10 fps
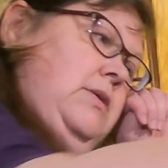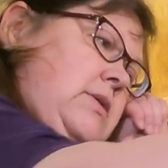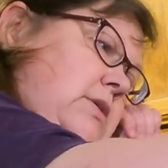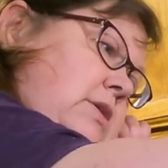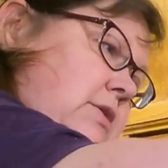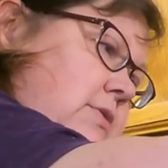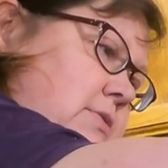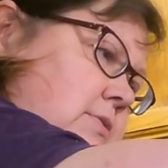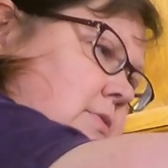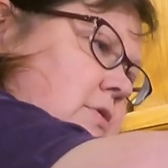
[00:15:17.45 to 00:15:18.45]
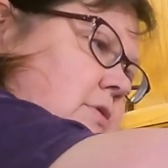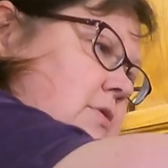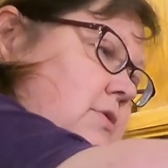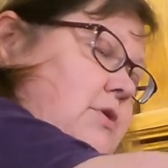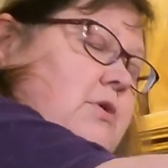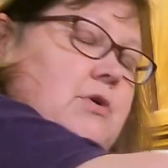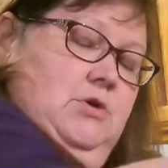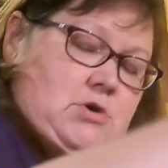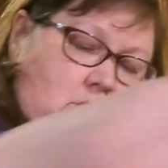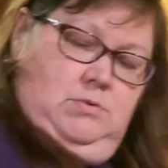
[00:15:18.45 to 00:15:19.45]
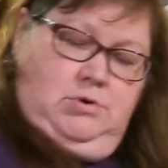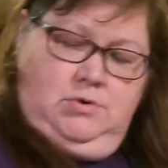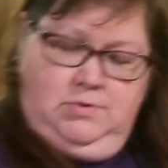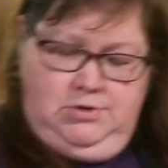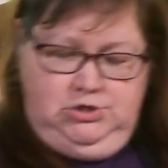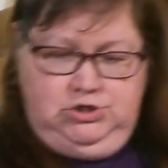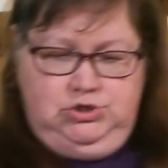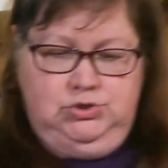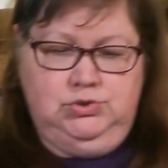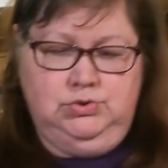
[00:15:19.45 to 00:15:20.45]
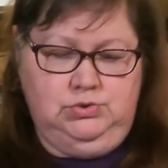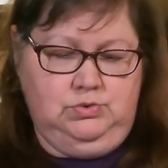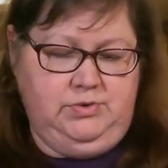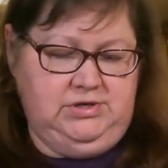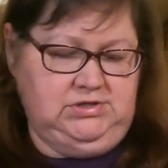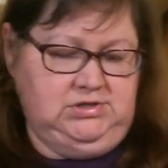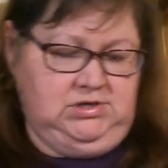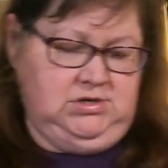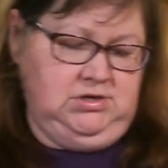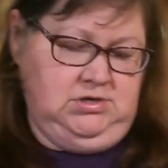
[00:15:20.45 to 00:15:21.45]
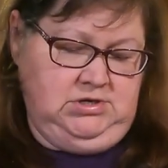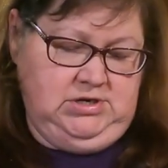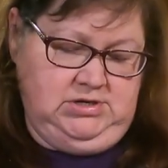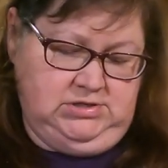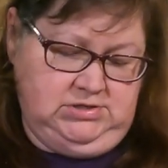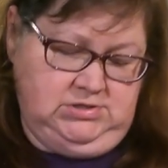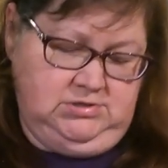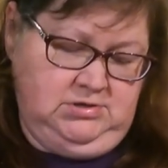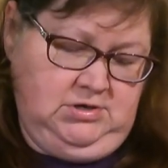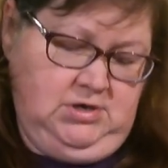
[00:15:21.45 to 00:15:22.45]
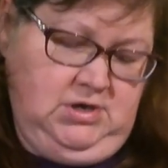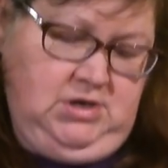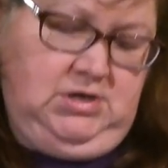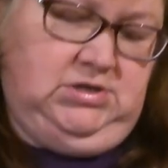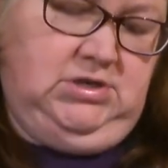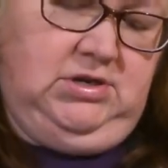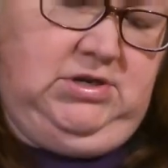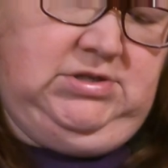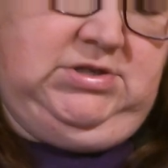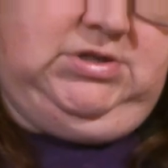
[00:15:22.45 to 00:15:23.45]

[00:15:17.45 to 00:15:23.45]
So, we're going to whisk this until it is a